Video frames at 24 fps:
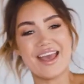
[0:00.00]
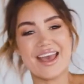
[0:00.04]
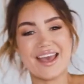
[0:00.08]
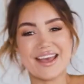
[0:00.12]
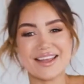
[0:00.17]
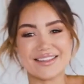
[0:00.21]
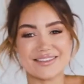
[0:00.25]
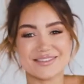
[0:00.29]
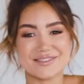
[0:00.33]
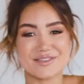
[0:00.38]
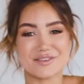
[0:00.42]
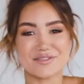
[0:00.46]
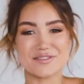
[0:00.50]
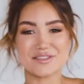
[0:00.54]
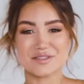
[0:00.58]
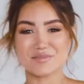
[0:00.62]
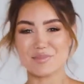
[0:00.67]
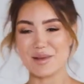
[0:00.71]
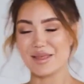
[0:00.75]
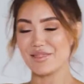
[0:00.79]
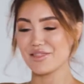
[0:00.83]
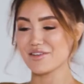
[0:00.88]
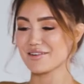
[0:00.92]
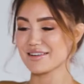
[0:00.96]
and sort of
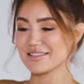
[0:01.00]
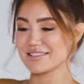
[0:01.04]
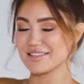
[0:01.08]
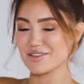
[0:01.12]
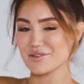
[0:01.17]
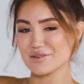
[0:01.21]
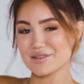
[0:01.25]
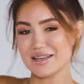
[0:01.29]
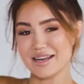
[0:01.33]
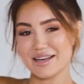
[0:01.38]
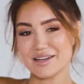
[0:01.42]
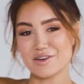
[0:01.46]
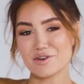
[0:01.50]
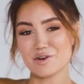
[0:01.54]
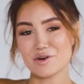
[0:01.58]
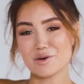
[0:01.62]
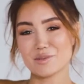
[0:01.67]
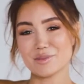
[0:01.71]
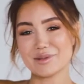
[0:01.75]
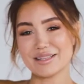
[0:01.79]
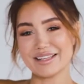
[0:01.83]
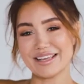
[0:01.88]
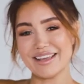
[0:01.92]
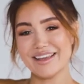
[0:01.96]
spend the rest of your day
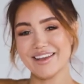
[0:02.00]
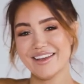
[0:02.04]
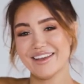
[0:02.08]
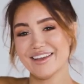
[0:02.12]
normally.